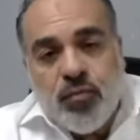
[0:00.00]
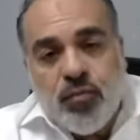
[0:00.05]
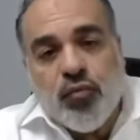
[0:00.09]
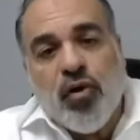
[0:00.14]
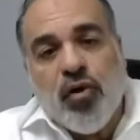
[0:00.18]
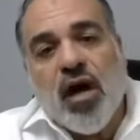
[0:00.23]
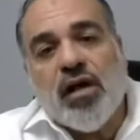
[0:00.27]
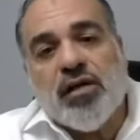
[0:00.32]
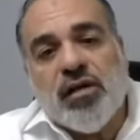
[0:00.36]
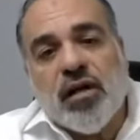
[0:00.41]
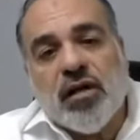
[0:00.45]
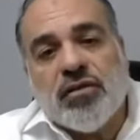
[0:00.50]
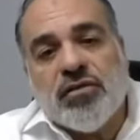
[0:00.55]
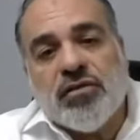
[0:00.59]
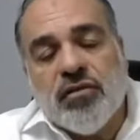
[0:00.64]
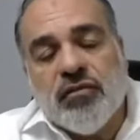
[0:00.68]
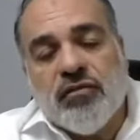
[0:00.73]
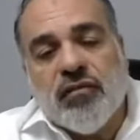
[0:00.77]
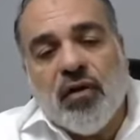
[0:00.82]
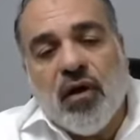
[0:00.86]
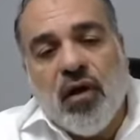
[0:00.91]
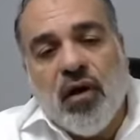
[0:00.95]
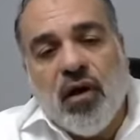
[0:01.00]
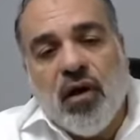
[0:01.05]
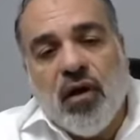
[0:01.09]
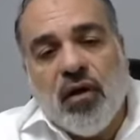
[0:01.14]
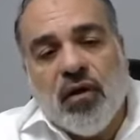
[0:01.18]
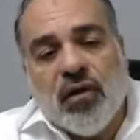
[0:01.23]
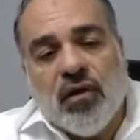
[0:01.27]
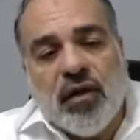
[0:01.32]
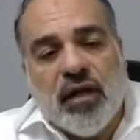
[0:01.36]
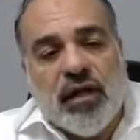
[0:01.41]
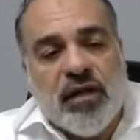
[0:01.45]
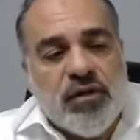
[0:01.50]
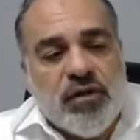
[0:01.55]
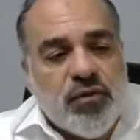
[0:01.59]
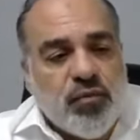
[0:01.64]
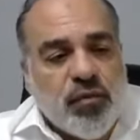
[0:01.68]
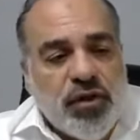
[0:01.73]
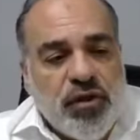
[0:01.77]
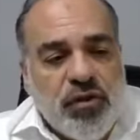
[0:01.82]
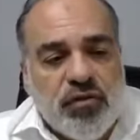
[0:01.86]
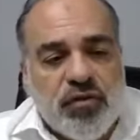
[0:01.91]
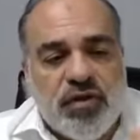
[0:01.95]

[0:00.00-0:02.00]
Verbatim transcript: product of all is when you